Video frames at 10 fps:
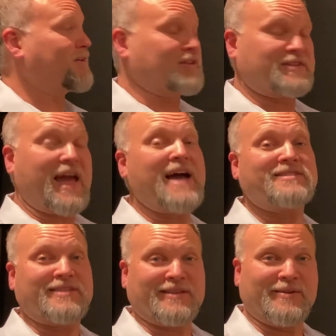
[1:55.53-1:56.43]
that's
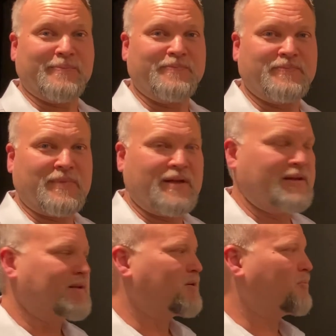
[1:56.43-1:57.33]
casting them.
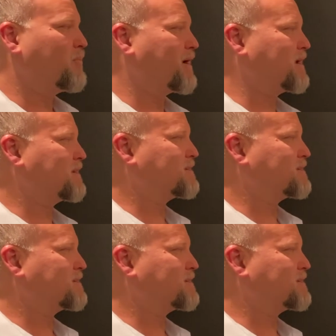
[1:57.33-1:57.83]
But it